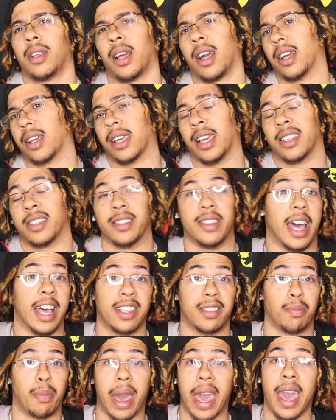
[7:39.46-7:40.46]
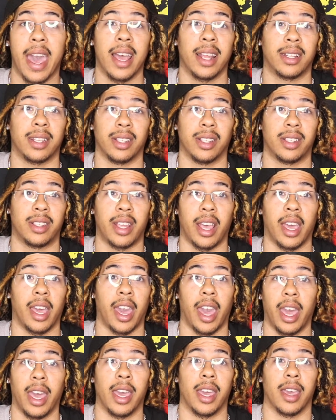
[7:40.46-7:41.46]
I guess that's bad to say,
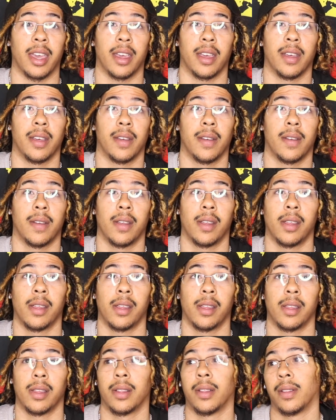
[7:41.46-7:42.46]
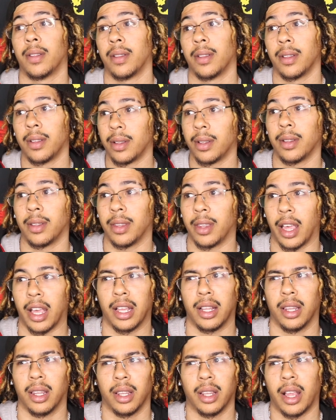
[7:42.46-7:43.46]
hey,
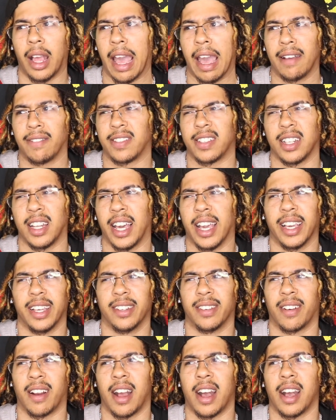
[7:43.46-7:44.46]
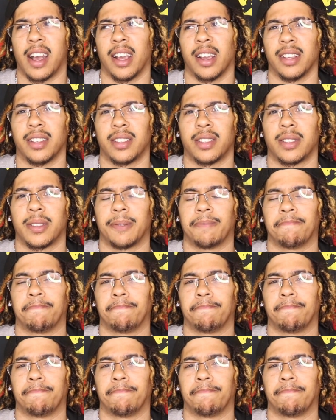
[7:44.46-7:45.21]
they have slant in their eyes